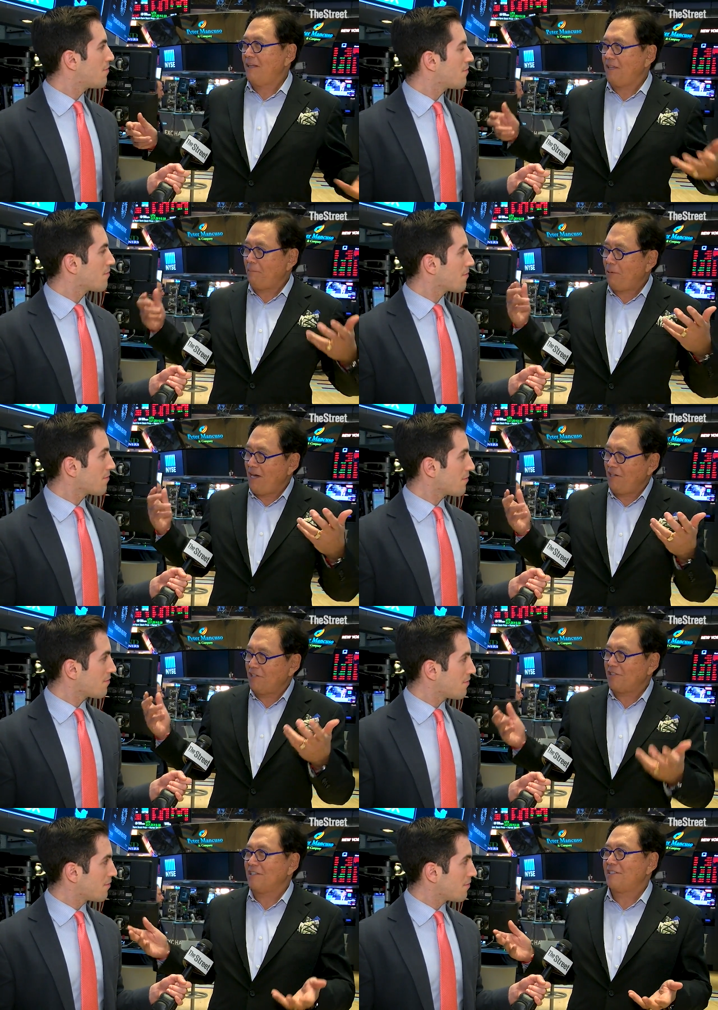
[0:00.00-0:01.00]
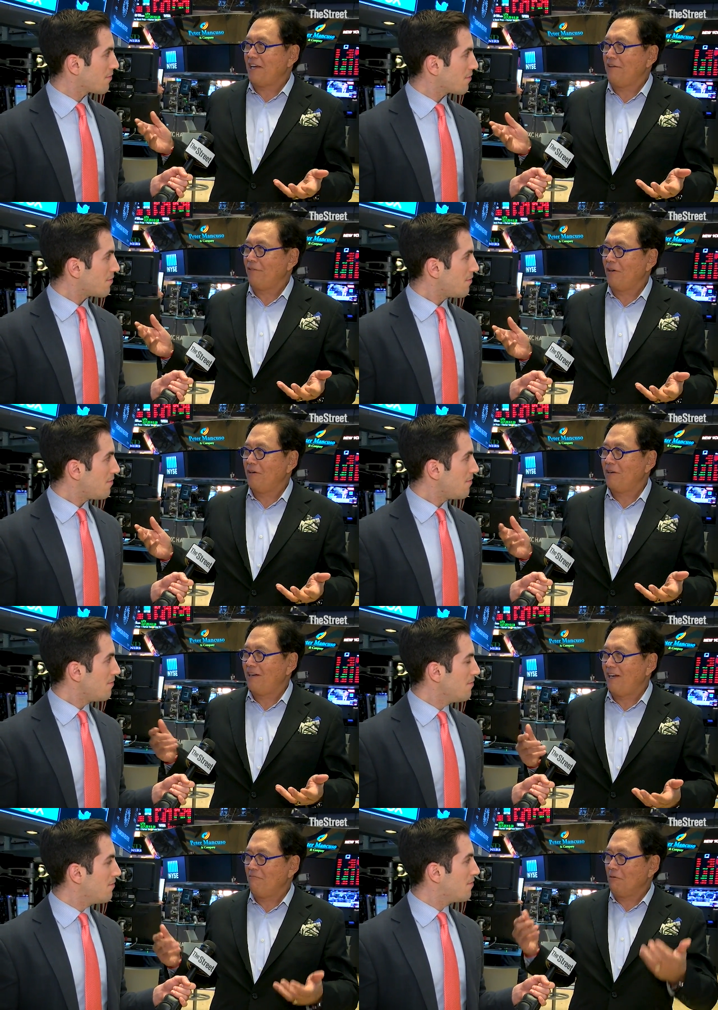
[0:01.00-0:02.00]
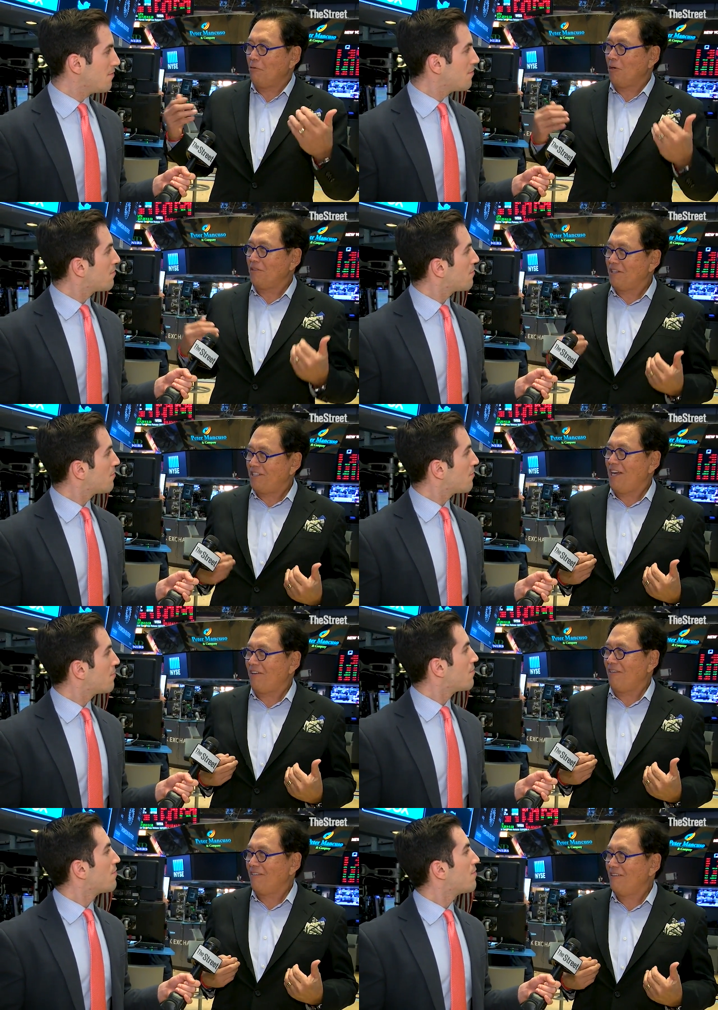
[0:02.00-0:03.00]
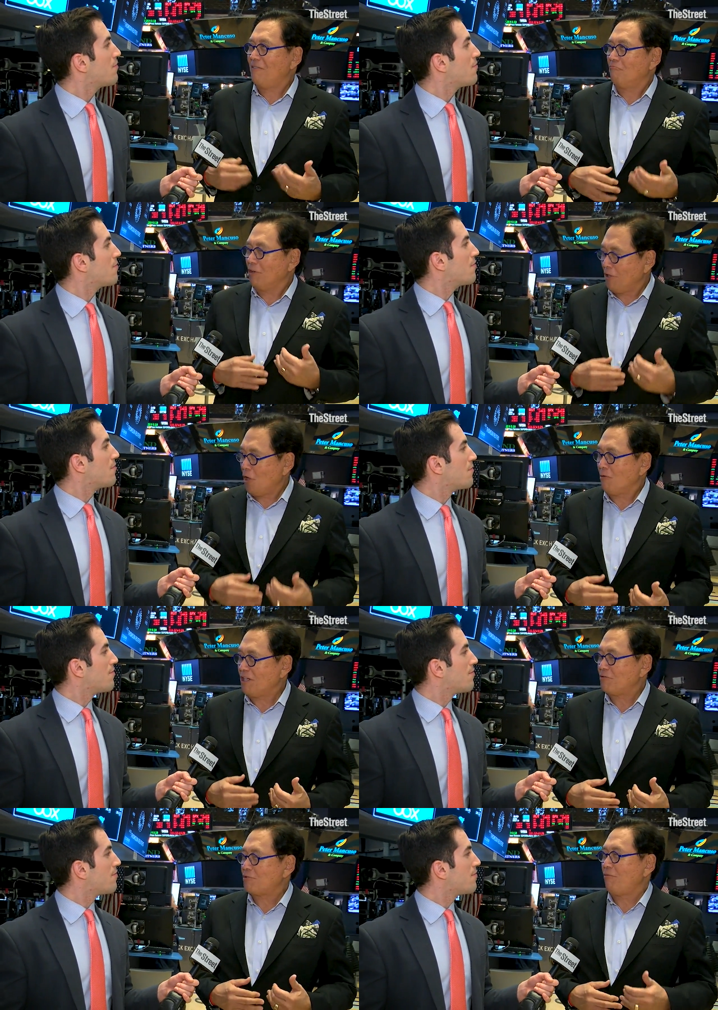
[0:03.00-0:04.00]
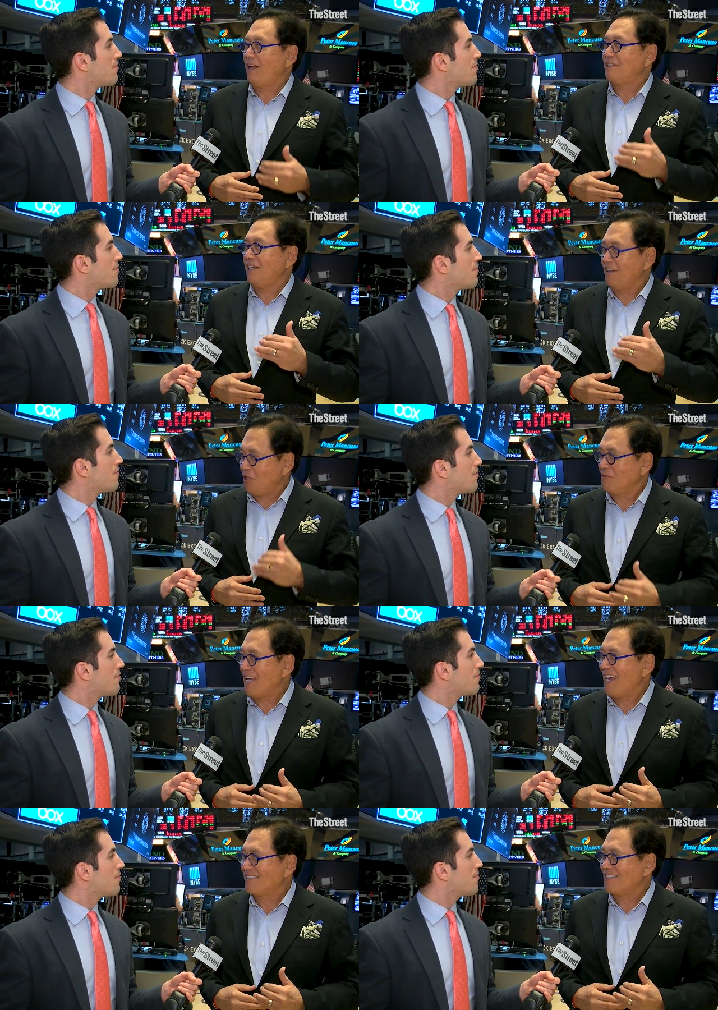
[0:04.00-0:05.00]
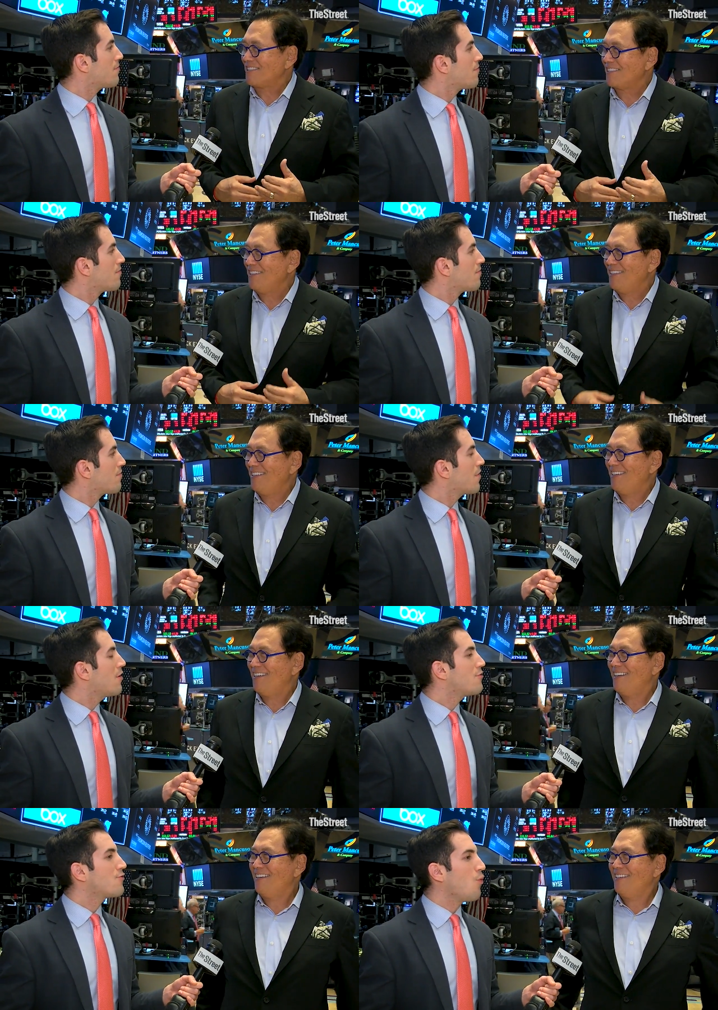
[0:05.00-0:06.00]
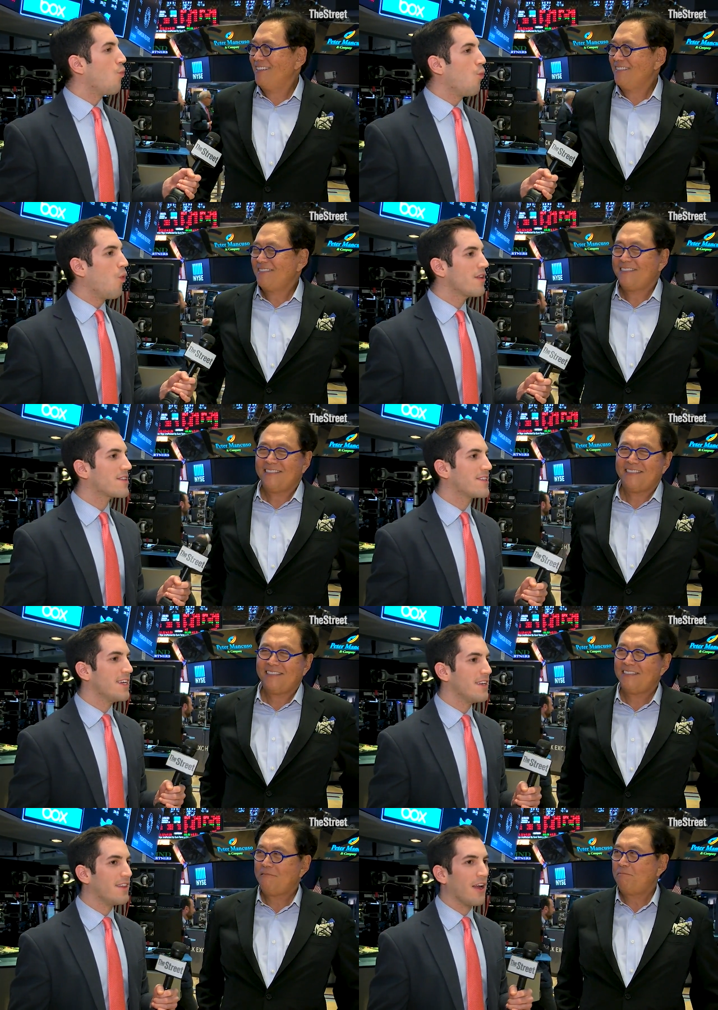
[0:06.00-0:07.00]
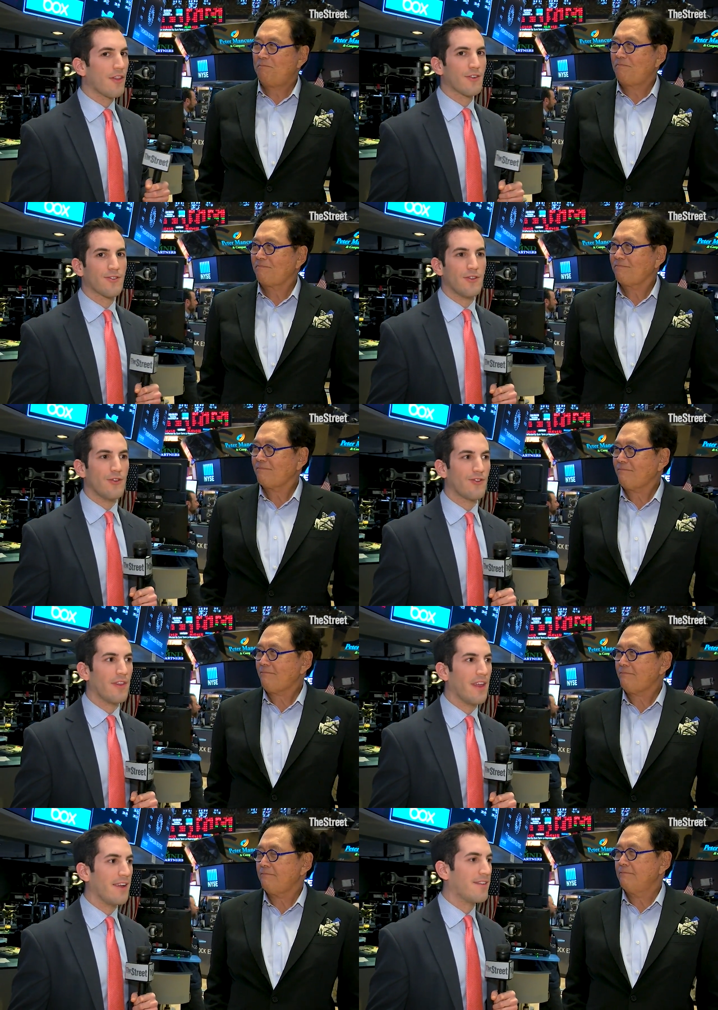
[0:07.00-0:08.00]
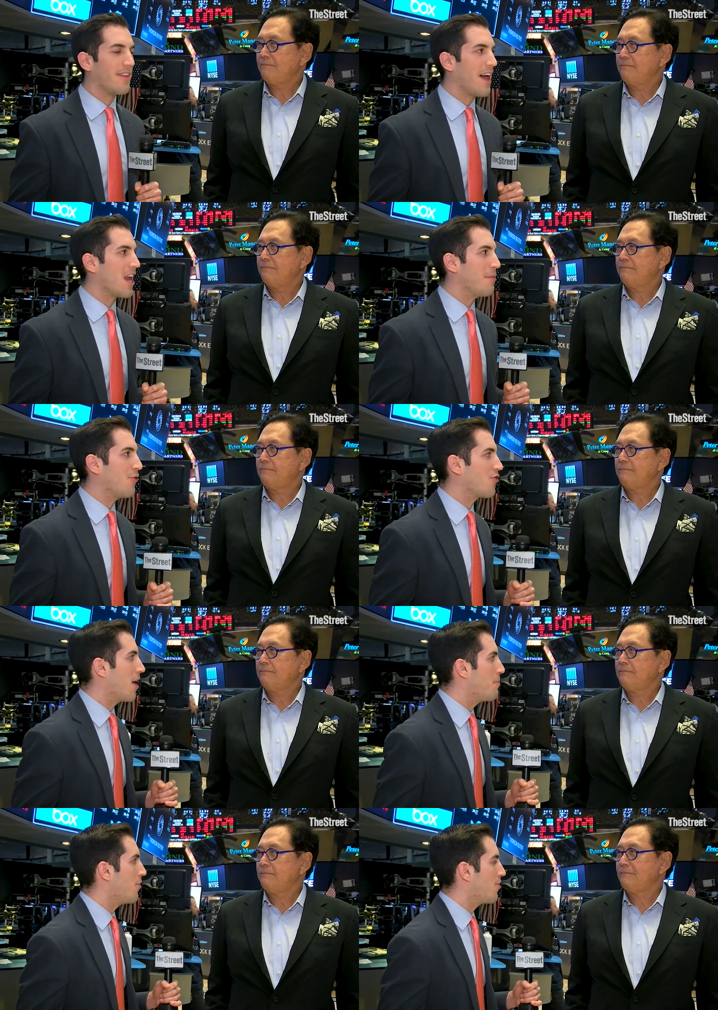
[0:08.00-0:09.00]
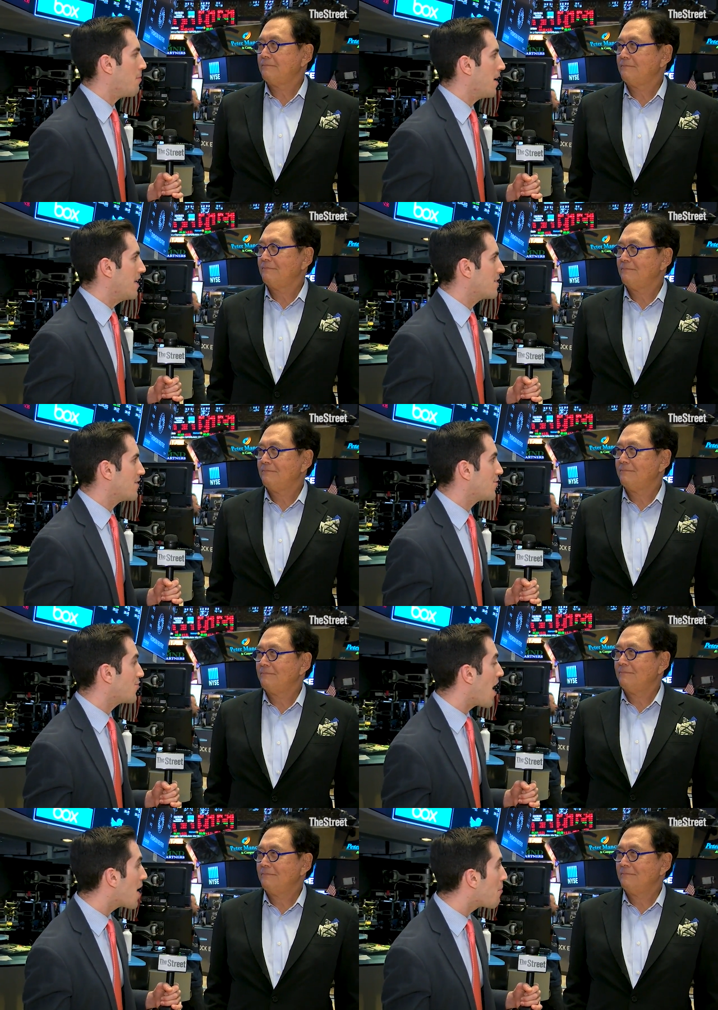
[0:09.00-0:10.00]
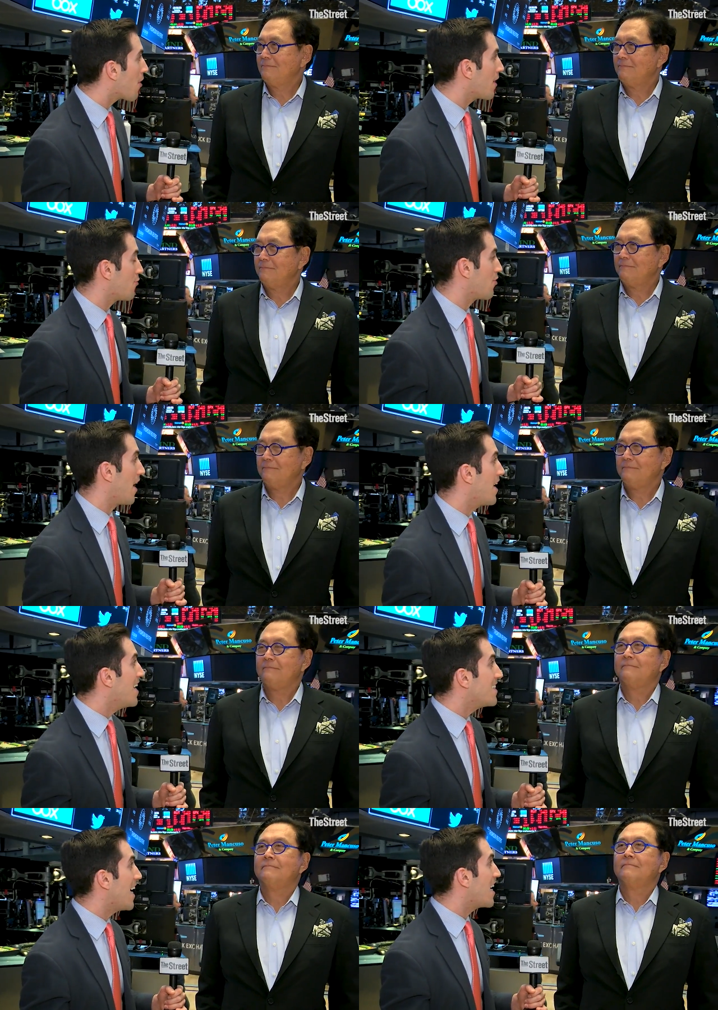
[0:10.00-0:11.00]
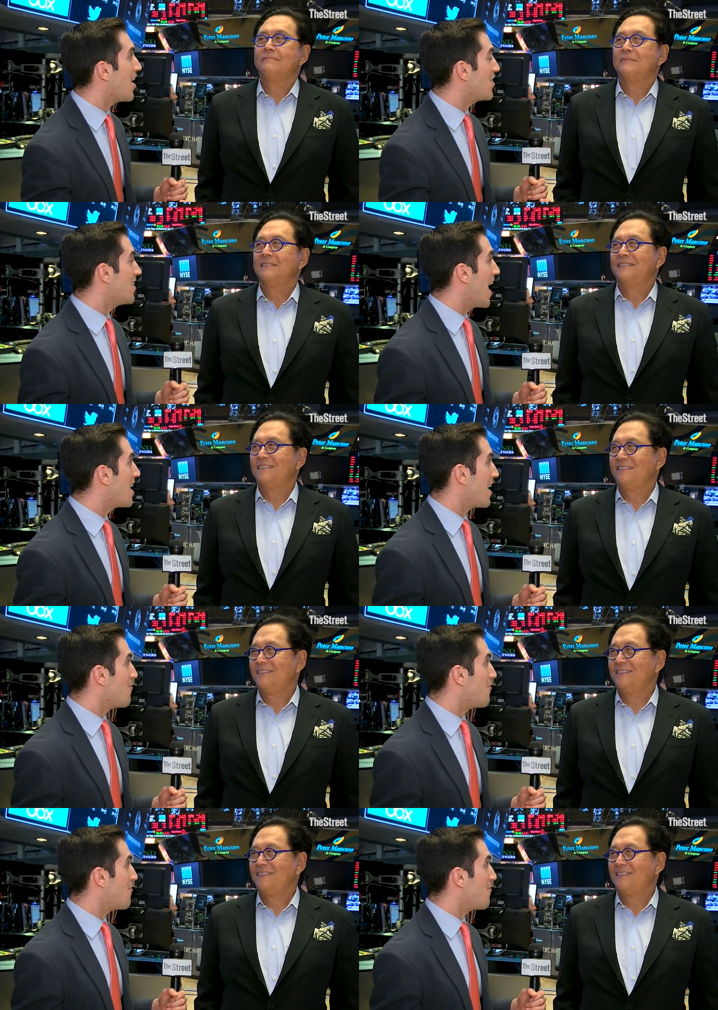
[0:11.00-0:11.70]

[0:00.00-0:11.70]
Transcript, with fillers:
Speaker 1: they punish the saver and reward the debtor hmm. with low interest rates and no taxes.
Speaker 2: So what's the, the other solution then to that? I mean, should I put the money into the stock market? Should I take on debt and